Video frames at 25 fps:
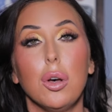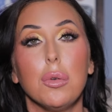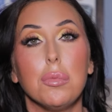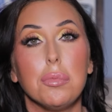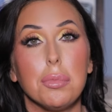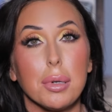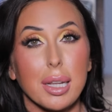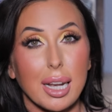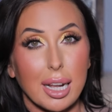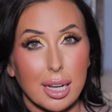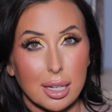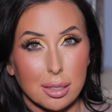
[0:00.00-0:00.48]

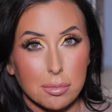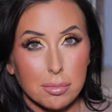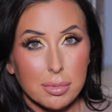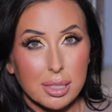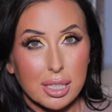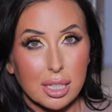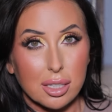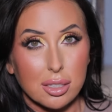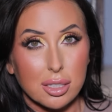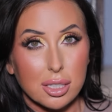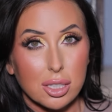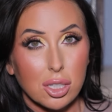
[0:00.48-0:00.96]
But I'm
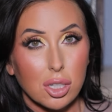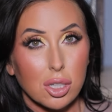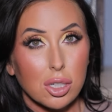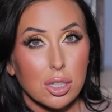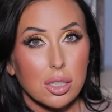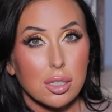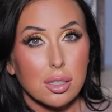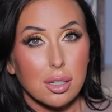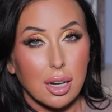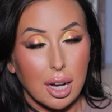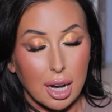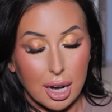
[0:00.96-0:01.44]
telling
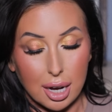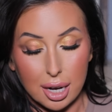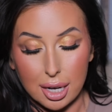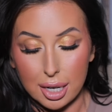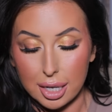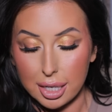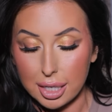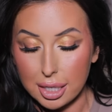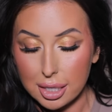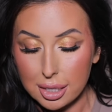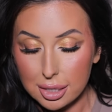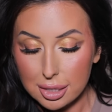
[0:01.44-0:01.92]
y'all,
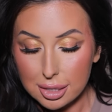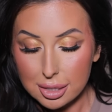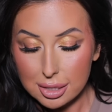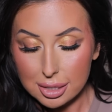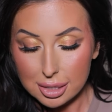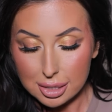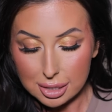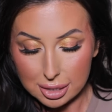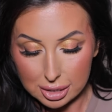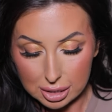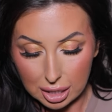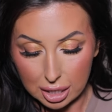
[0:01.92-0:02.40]
I
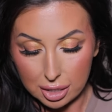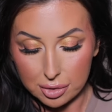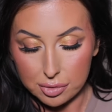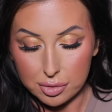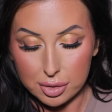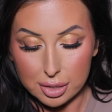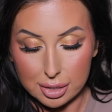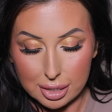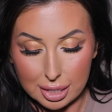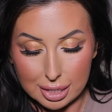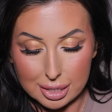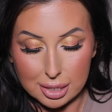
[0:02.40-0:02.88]
love
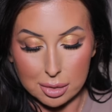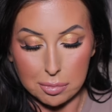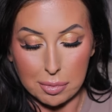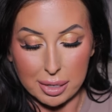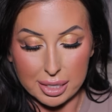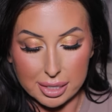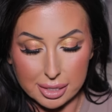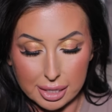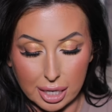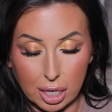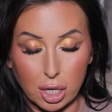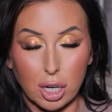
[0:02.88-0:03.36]
this
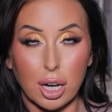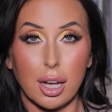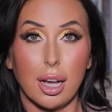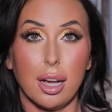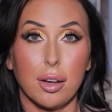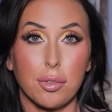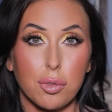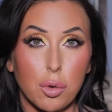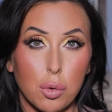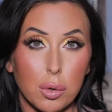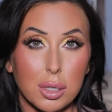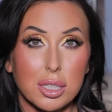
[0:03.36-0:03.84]
mascara.
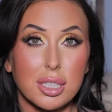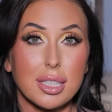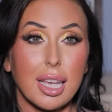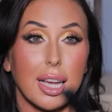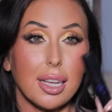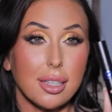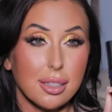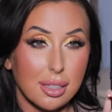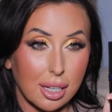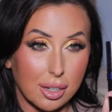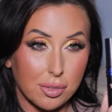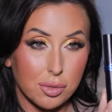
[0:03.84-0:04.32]
Of course,
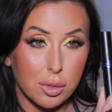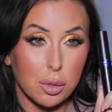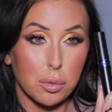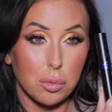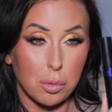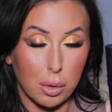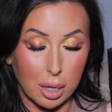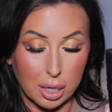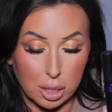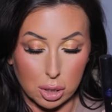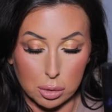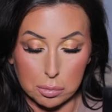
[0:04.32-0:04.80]
I love the
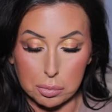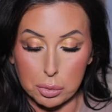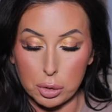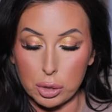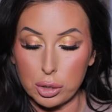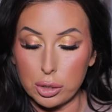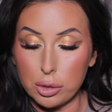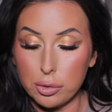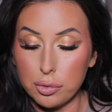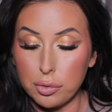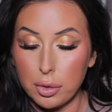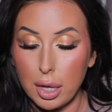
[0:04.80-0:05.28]

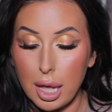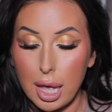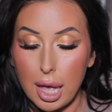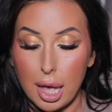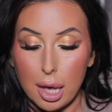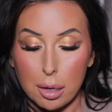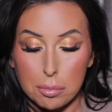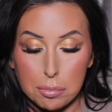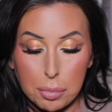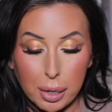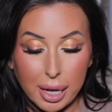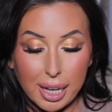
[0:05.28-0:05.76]
waterproof,
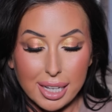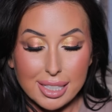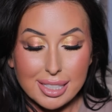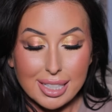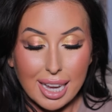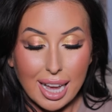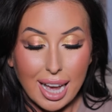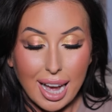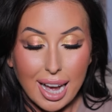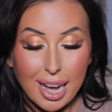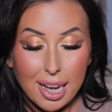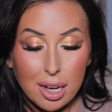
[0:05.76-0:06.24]
but
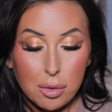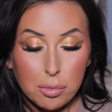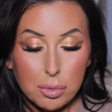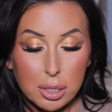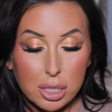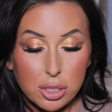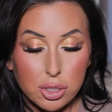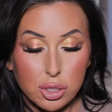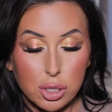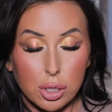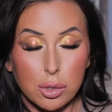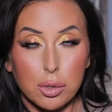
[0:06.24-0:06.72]
I
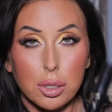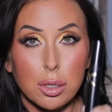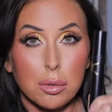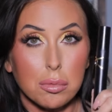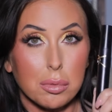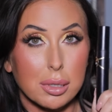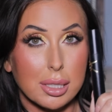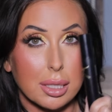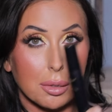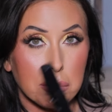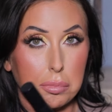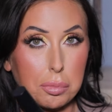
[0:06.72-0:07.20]
want to show you
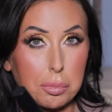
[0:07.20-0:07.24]
what the